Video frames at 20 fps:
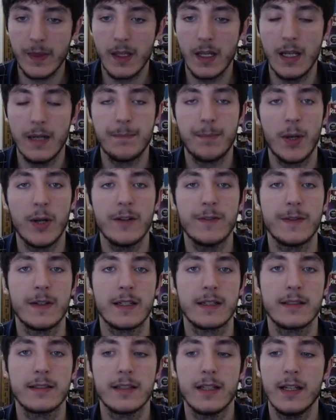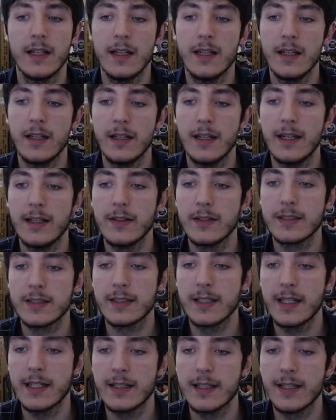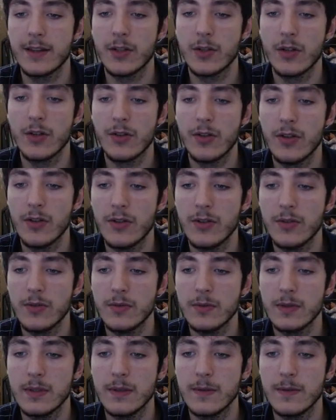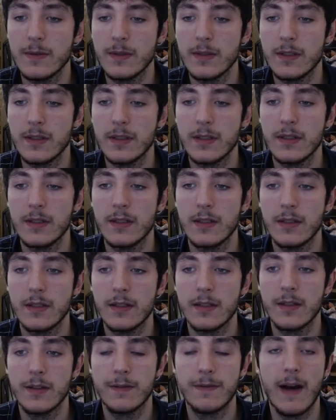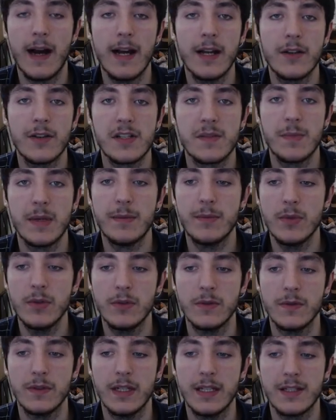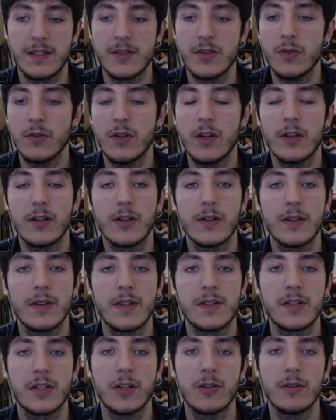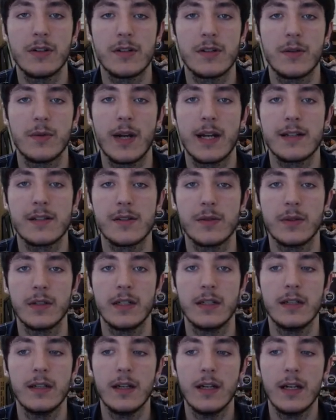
and perfect. It looks like that the file has been moved. It's no longer in this current directory.